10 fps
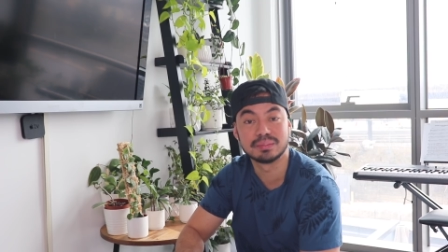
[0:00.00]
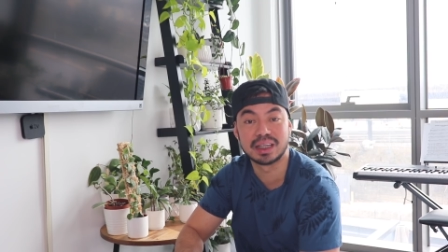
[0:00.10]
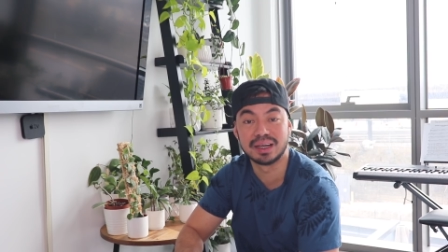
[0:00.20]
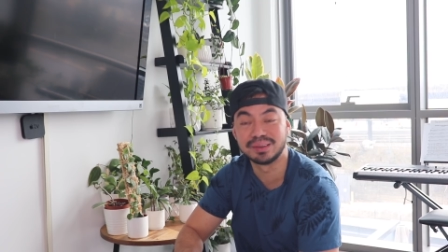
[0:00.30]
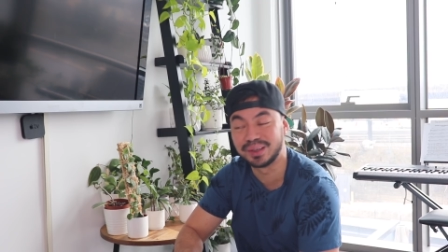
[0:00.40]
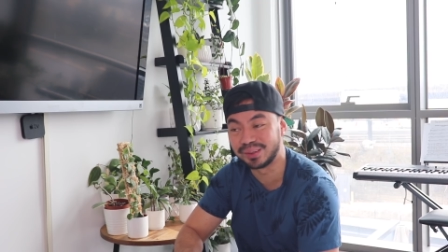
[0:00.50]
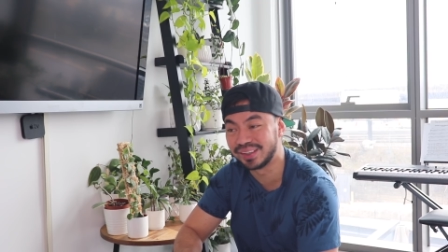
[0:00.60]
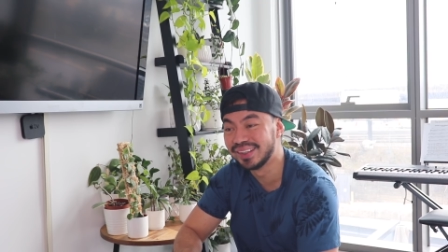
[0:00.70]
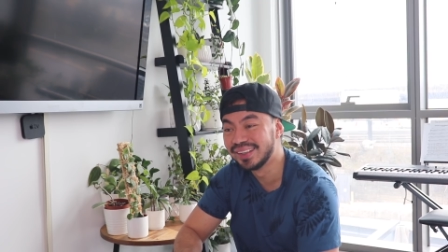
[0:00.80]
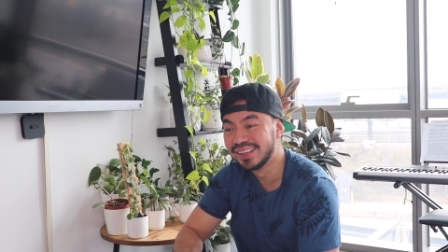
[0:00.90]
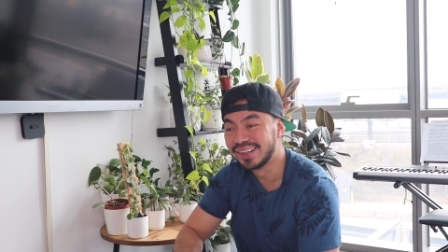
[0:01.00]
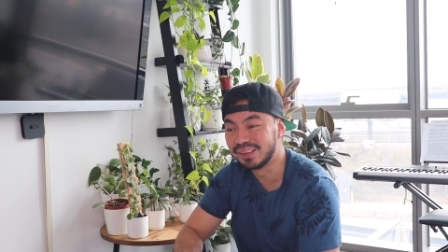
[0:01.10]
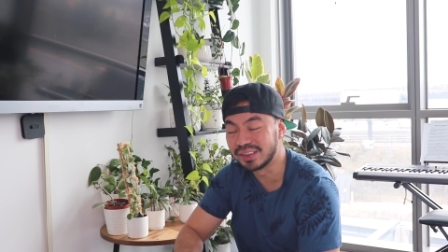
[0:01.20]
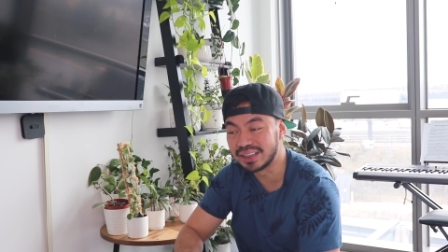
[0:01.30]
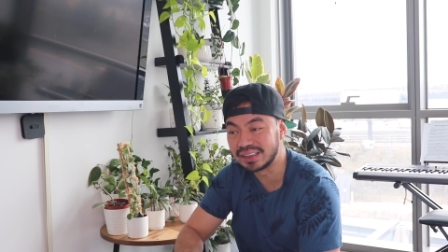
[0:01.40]
comes out or or
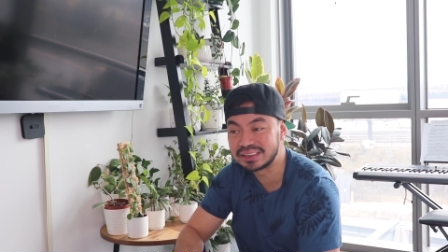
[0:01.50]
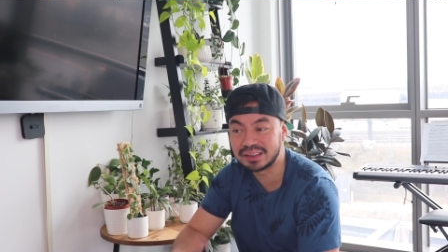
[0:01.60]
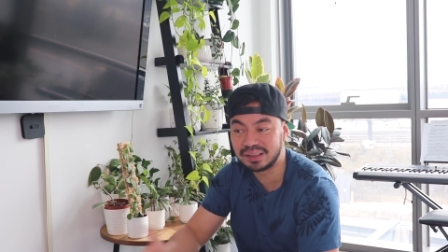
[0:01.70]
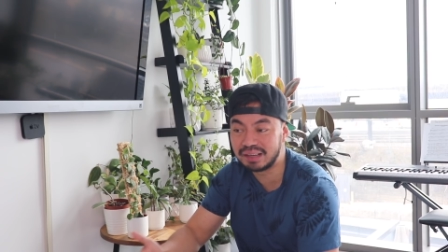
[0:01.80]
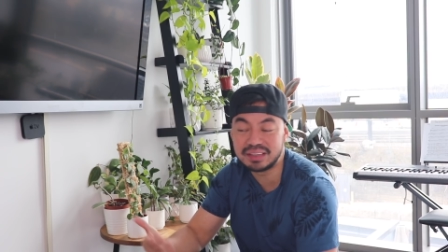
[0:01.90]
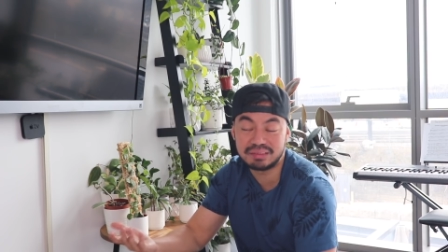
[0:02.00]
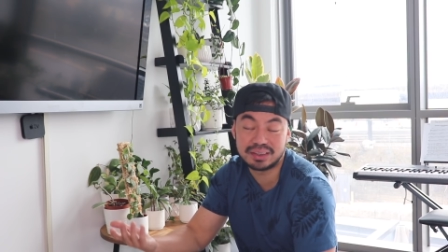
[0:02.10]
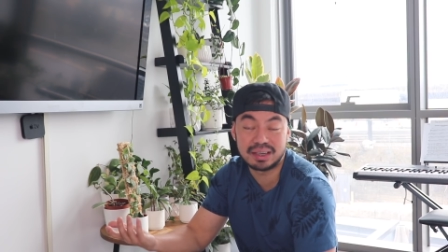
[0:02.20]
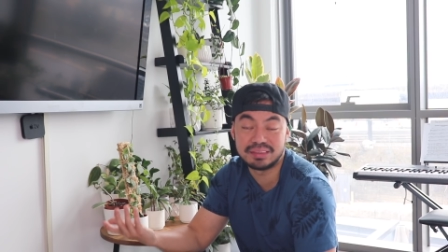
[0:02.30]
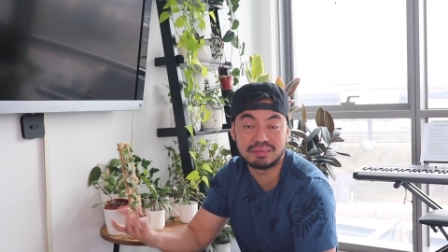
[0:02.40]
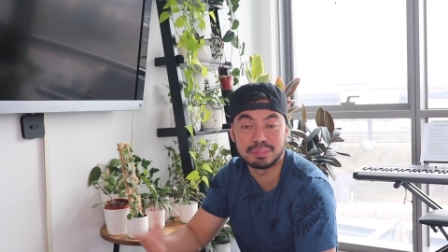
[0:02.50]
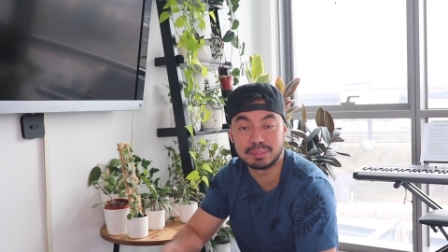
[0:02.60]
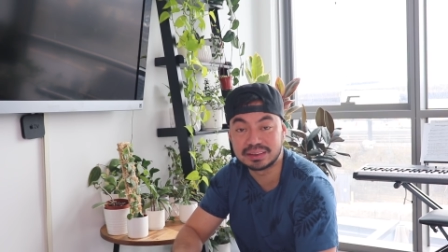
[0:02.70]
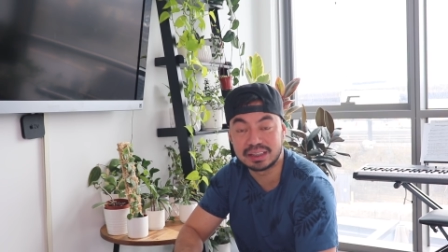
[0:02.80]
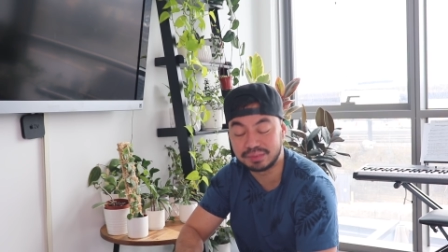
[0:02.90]
whatnot so i've never i've never put
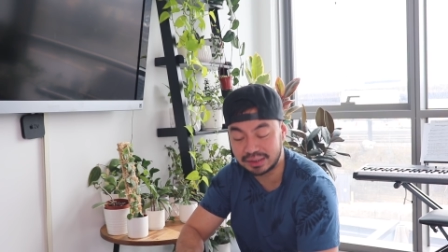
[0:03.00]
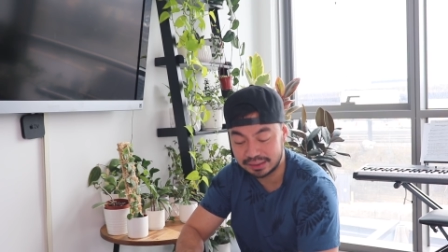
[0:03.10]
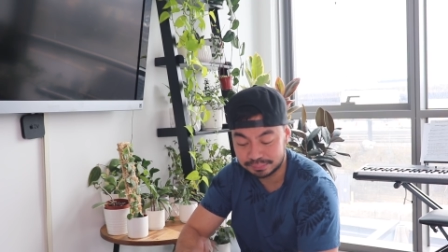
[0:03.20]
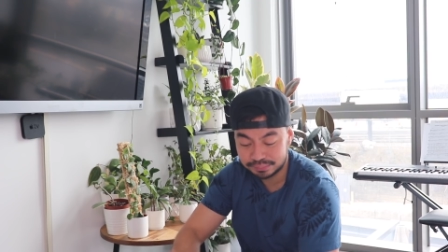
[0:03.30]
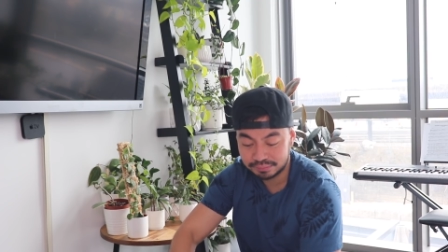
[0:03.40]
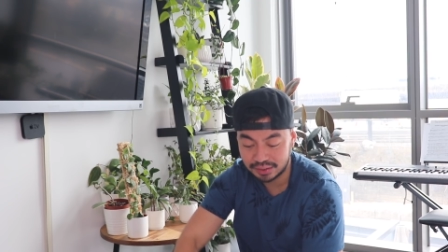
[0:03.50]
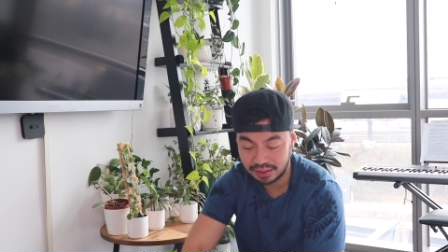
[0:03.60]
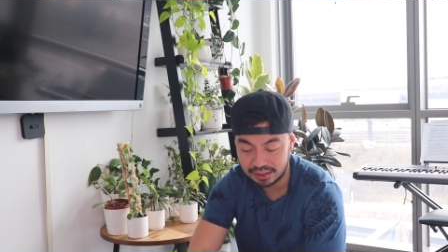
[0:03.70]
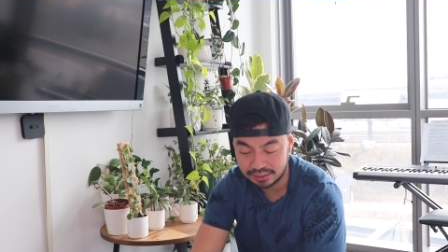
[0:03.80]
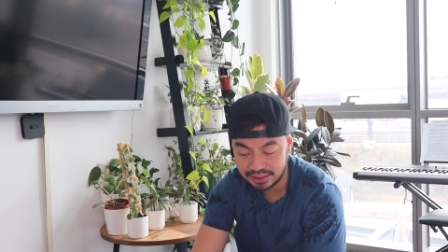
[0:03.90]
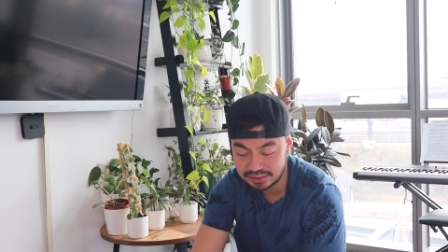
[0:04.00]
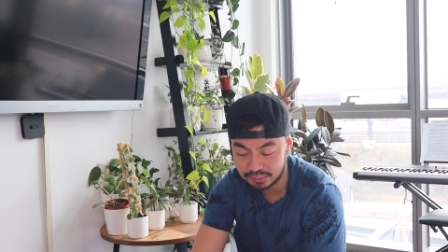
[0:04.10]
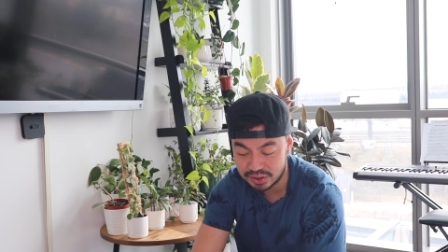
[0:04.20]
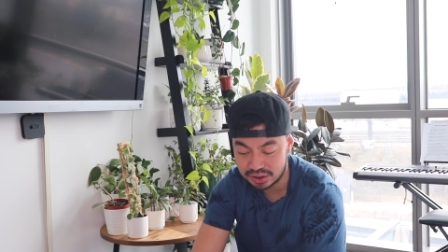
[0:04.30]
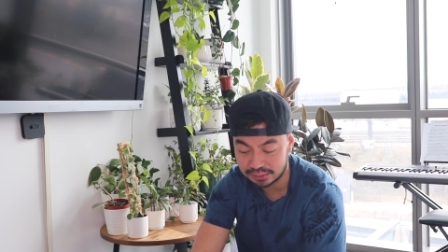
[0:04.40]
myself on it uh, next
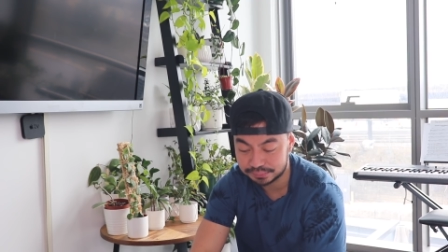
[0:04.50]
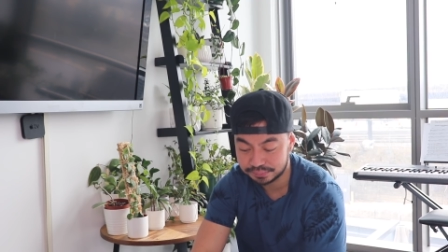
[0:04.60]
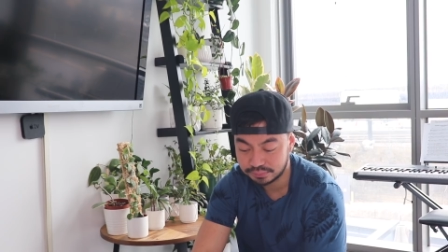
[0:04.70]
question